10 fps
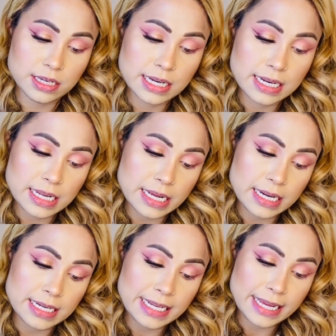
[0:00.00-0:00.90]

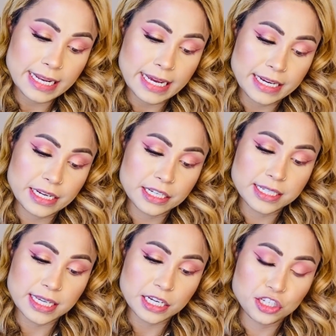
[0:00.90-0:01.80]
Eyeliner
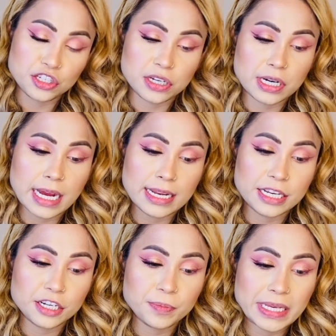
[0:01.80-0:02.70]
signature
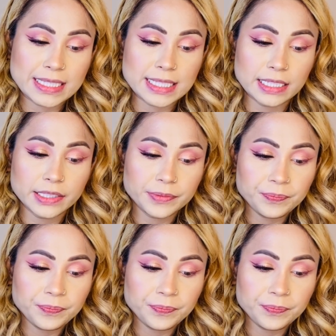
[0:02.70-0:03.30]
eyeliner pencil.